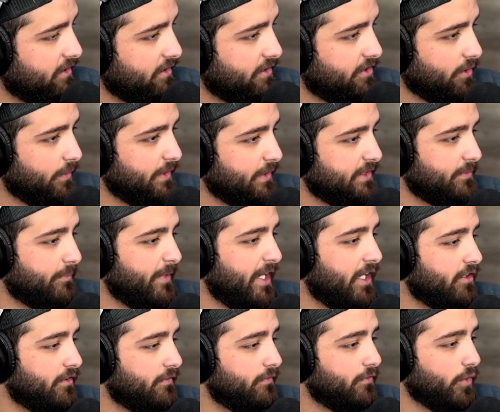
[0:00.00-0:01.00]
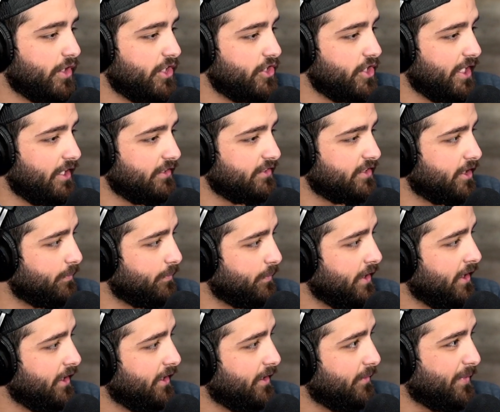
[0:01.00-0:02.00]
And so it's a matter of reaching out to them
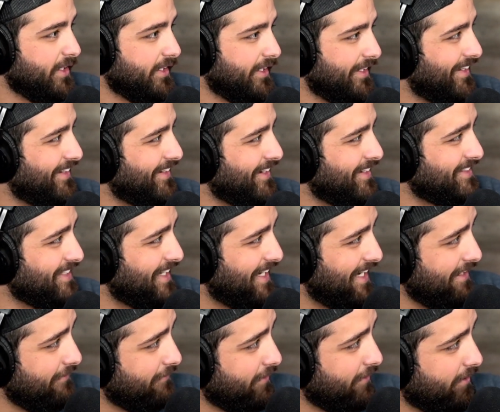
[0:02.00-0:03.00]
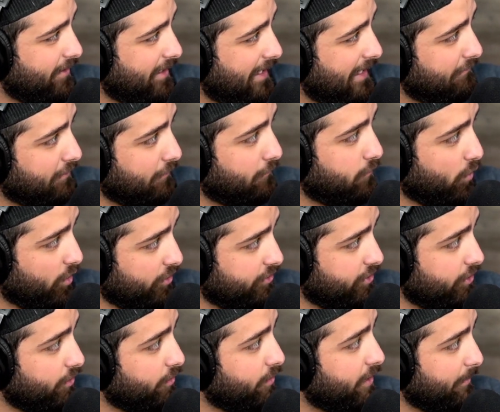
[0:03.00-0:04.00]
and being like, hey guys, I have a
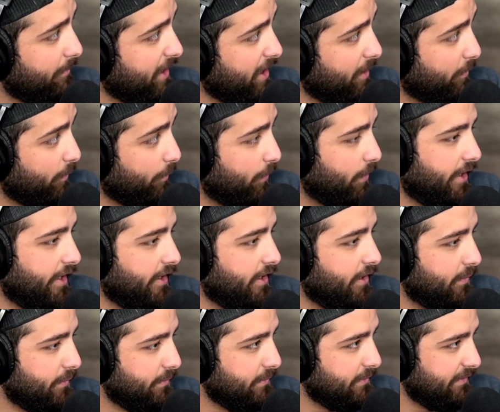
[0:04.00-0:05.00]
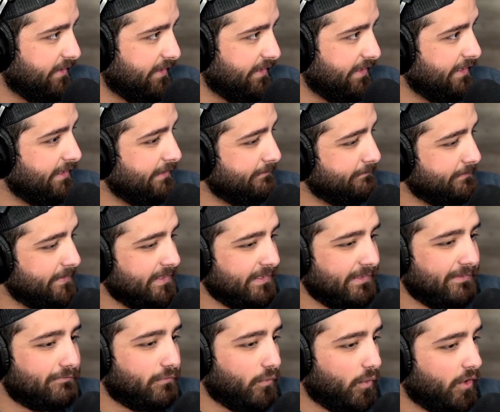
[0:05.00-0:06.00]
4.2 coming up in Plano,
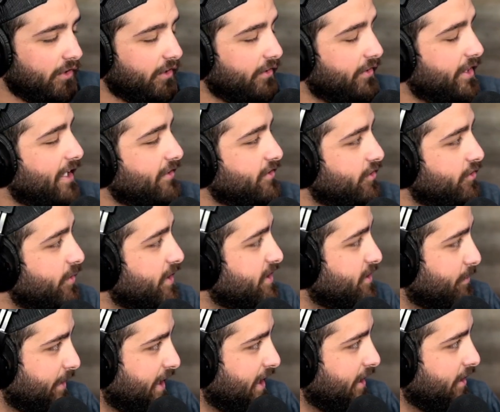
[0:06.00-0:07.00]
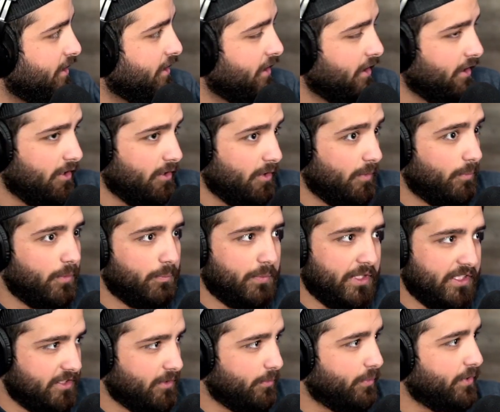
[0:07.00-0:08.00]
at 400,000. Who has a buyer? Mm-hmm. You'd
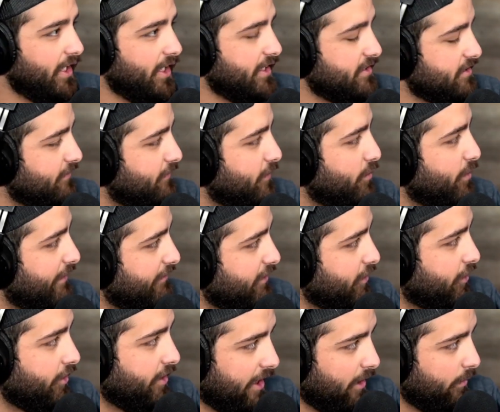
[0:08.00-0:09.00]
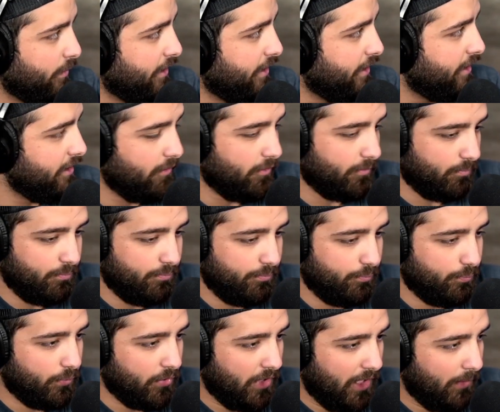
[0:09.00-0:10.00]
be surprised if you have a good network. You're
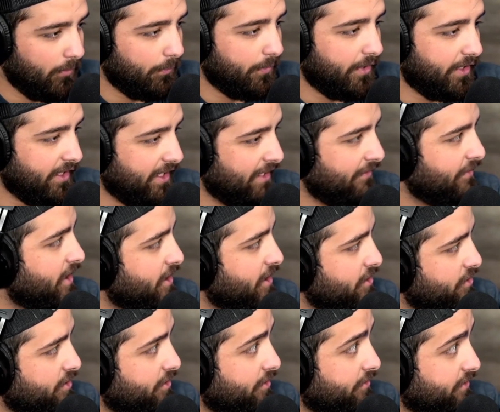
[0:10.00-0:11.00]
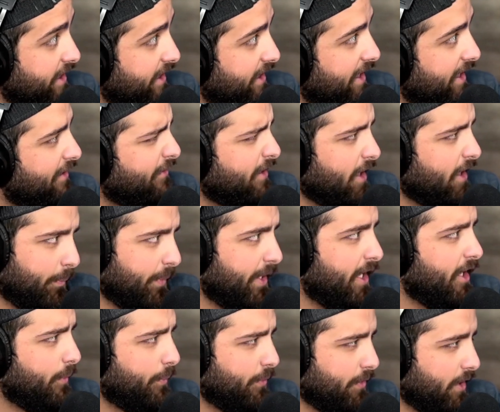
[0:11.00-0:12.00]
probably going to have an agent who's like, hey, I've got a
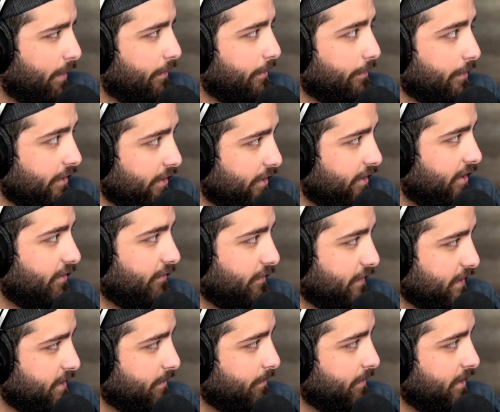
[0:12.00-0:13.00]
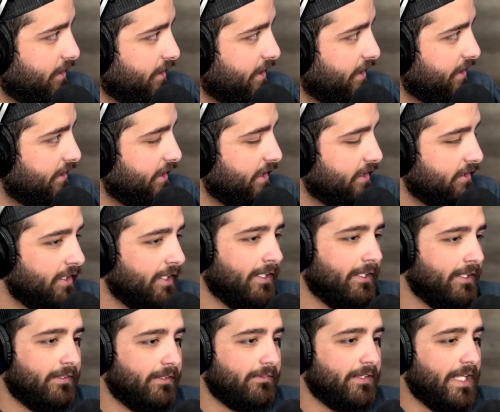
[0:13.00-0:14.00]
buyer probably looking for something like that.
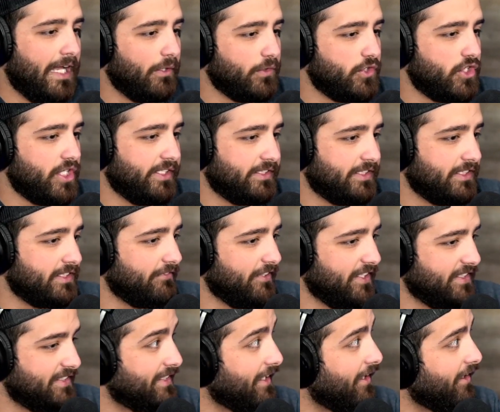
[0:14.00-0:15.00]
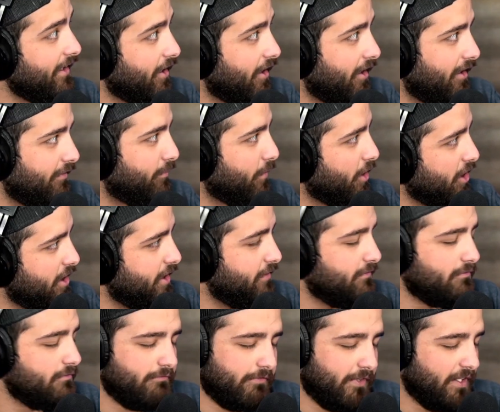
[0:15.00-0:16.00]
Now, chances of it selling off
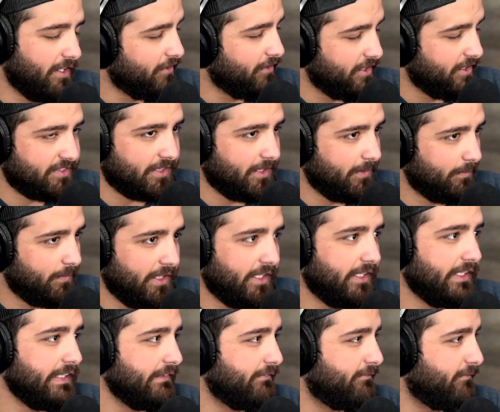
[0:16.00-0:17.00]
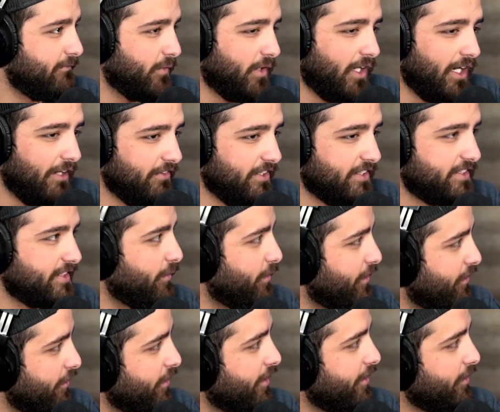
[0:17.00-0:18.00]
market, very, very slim. And obviously
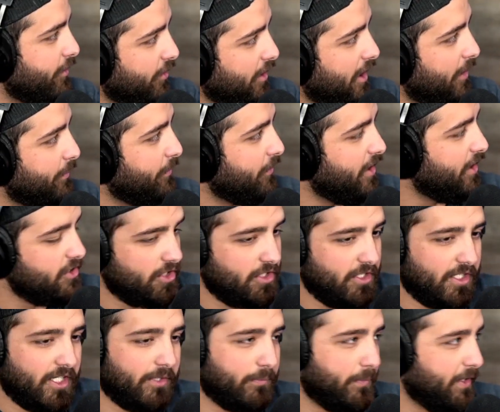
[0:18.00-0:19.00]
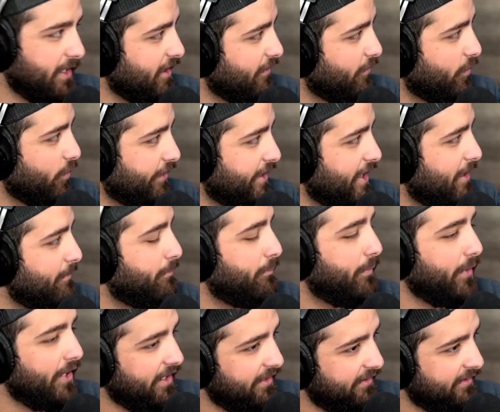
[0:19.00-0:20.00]
with clear cooperation, you got to be careful with that.
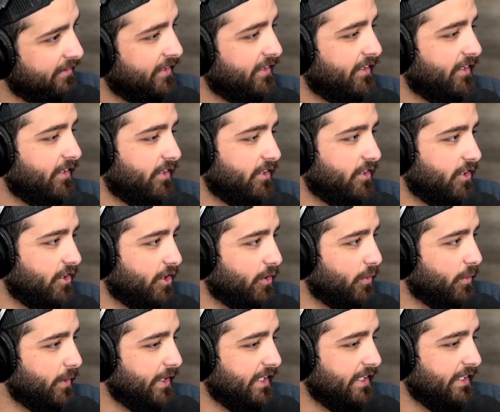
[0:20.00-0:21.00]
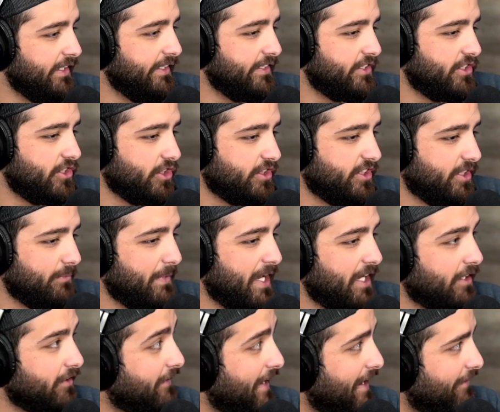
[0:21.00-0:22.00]
But, it's just a
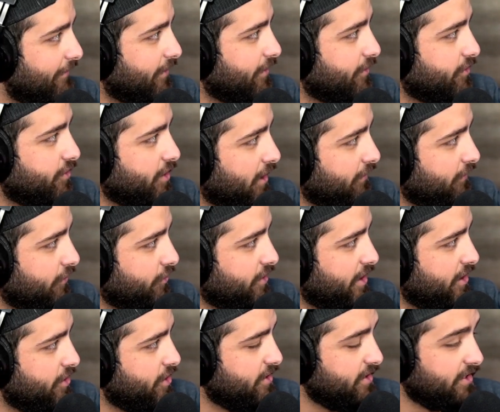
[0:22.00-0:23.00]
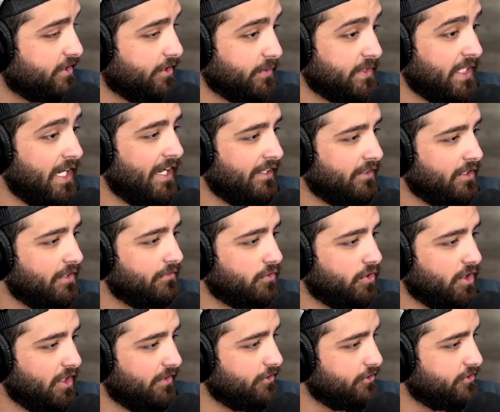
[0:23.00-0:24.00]
matter of having those conversations and those high level
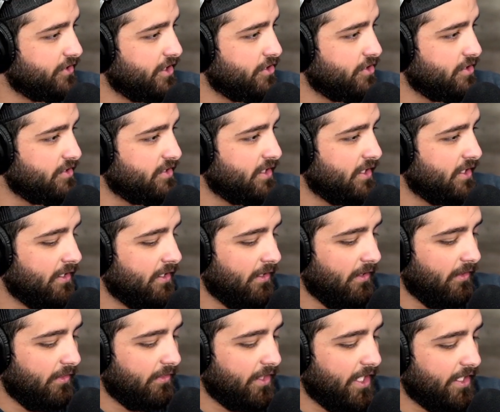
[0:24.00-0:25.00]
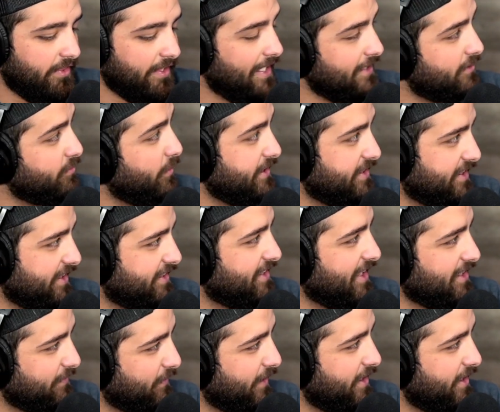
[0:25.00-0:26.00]
conversations That's what
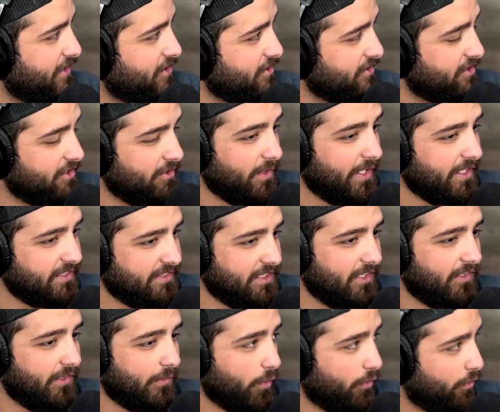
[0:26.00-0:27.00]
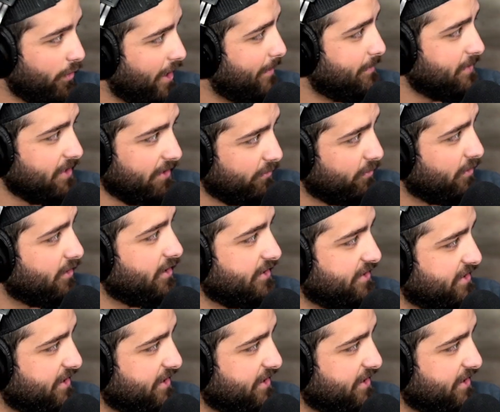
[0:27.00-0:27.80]
successful agents do that sell a crap ton of real estate.